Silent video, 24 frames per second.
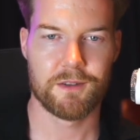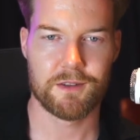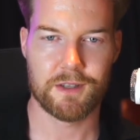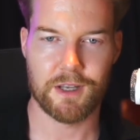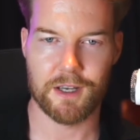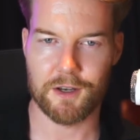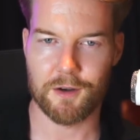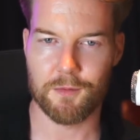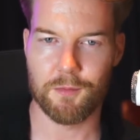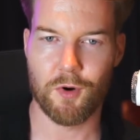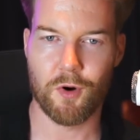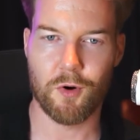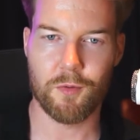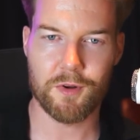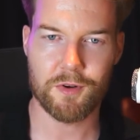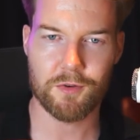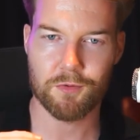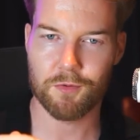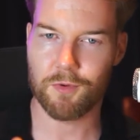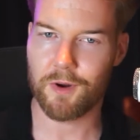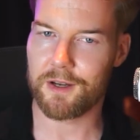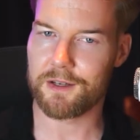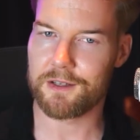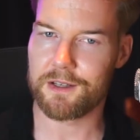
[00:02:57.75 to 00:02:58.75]
Take a moment,
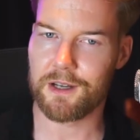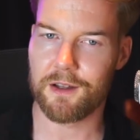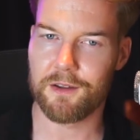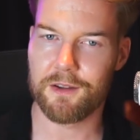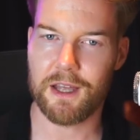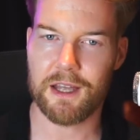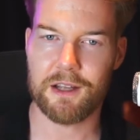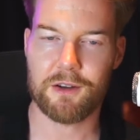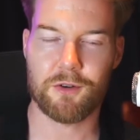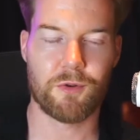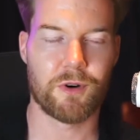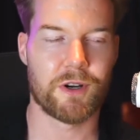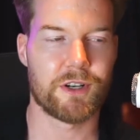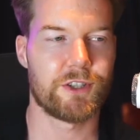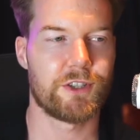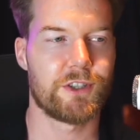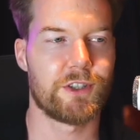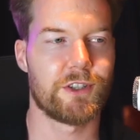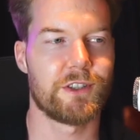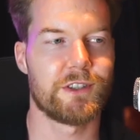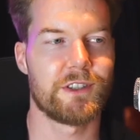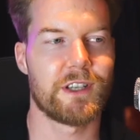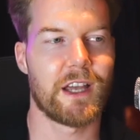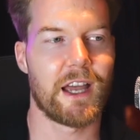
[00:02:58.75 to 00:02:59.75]
write down that
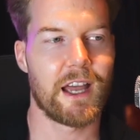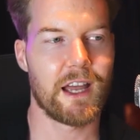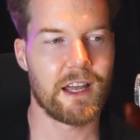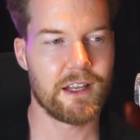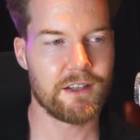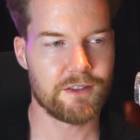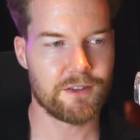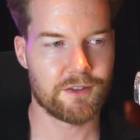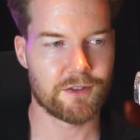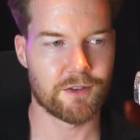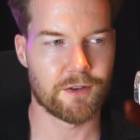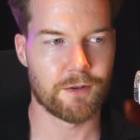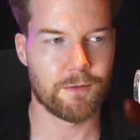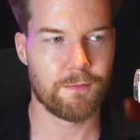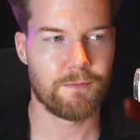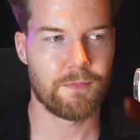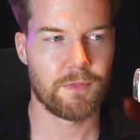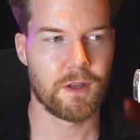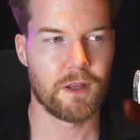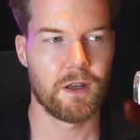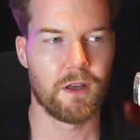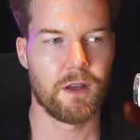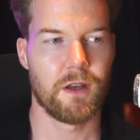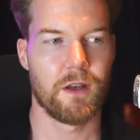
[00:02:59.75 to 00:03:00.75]
question's answer,
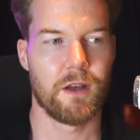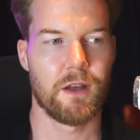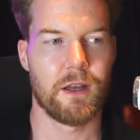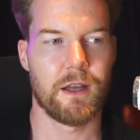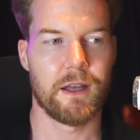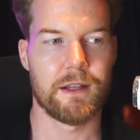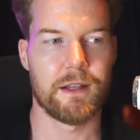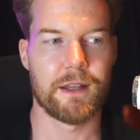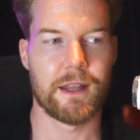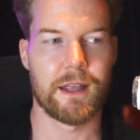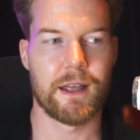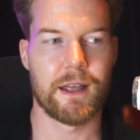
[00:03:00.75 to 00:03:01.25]
and